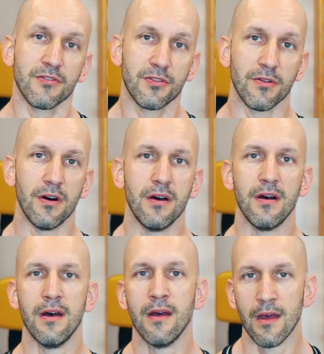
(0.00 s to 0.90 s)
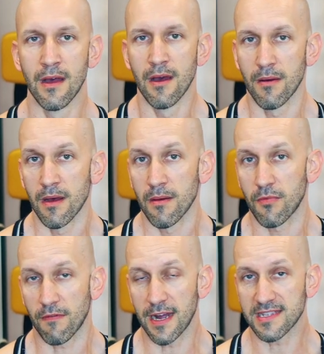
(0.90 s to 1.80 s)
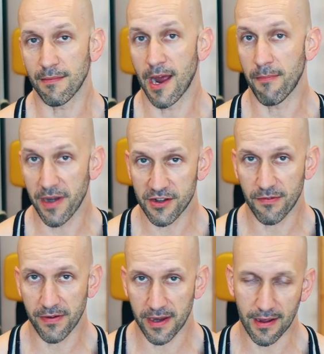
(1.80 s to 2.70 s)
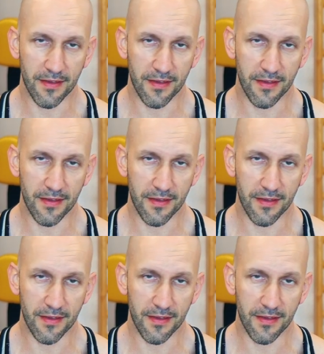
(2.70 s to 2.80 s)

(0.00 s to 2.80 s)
to provide some hypertrophy,